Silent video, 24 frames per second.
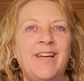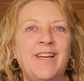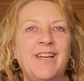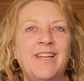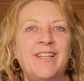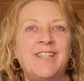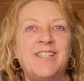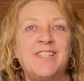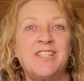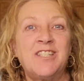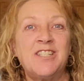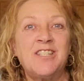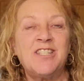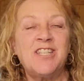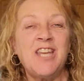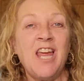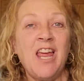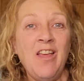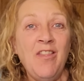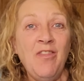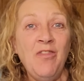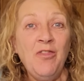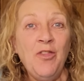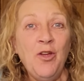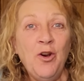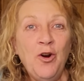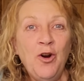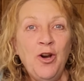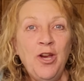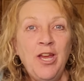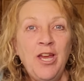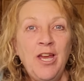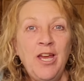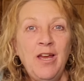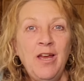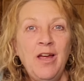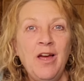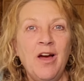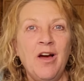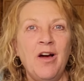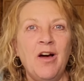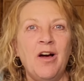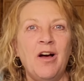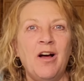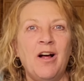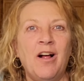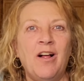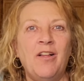It's 10:30,
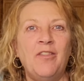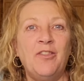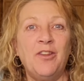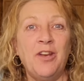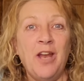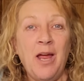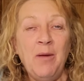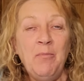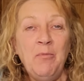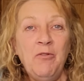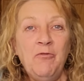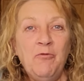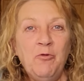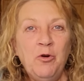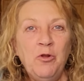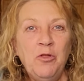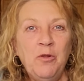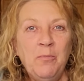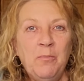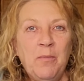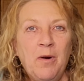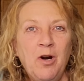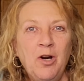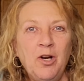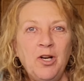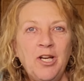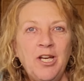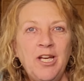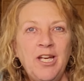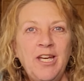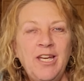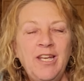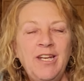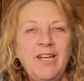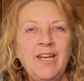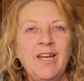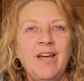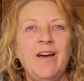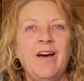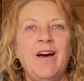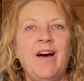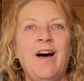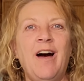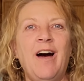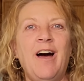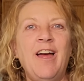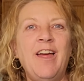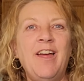the night before the market.
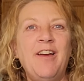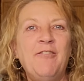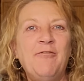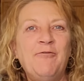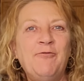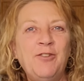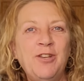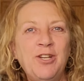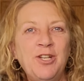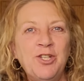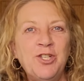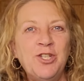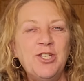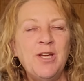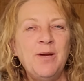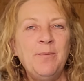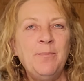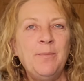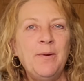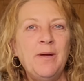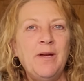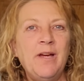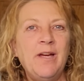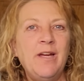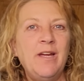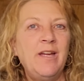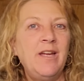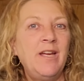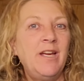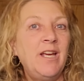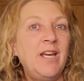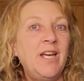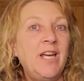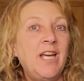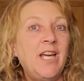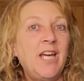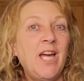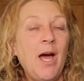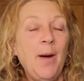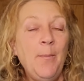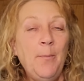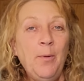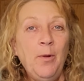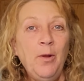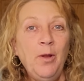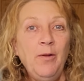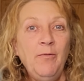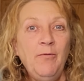I have finished up a
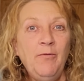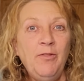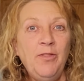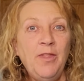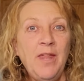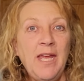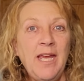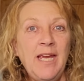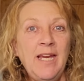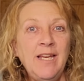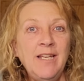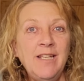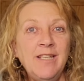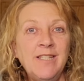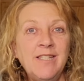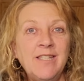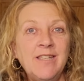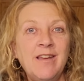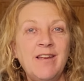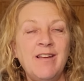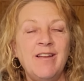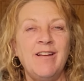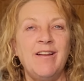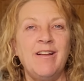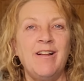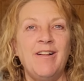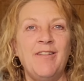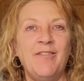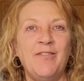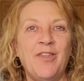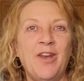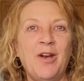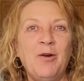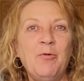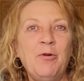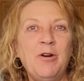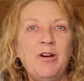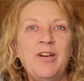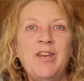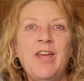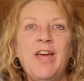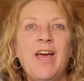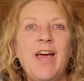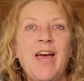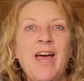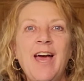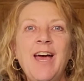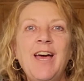couple of things that I wanted
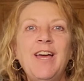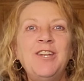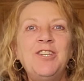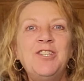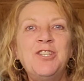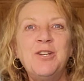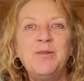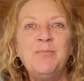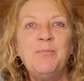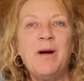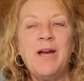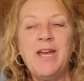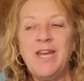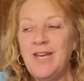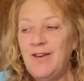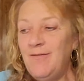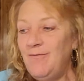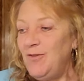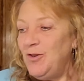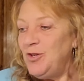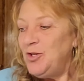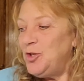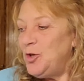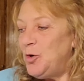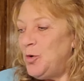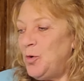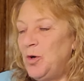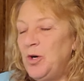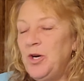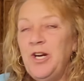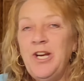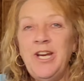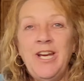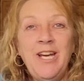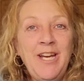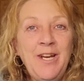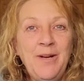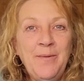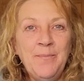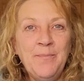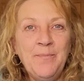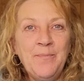to add to my inventory.